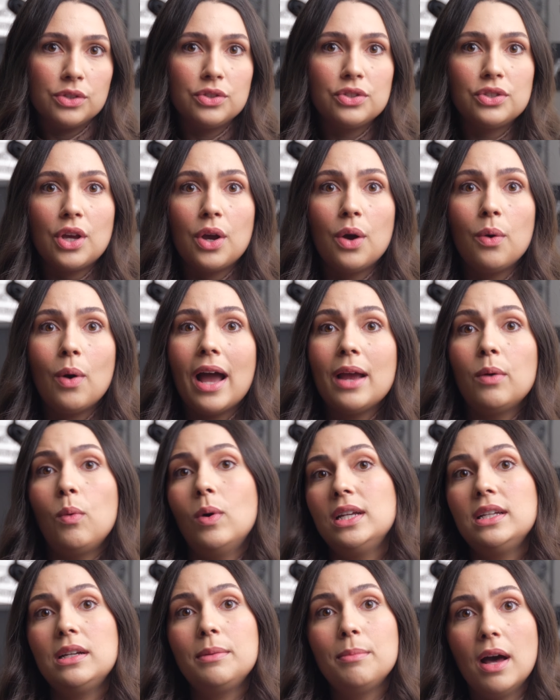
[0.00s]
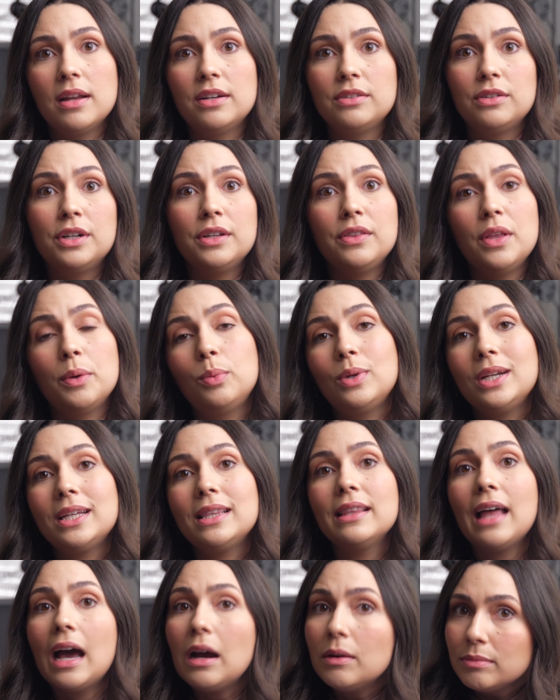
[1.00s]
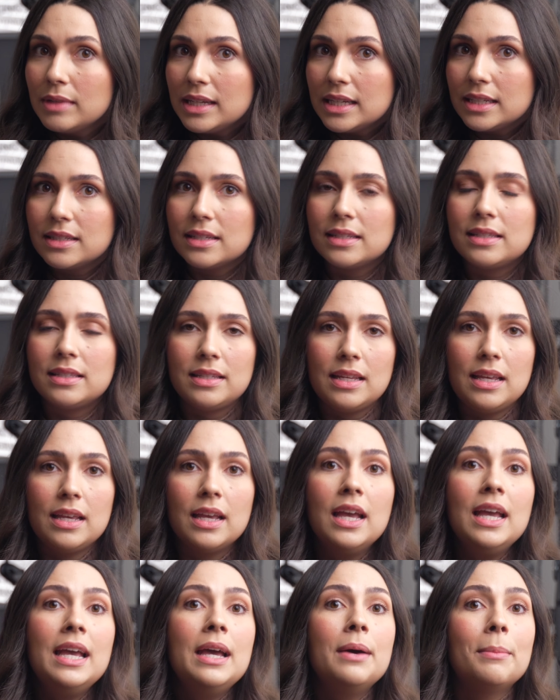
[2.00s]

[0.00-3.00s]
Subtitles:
so I wanted a monitor that would allow me to see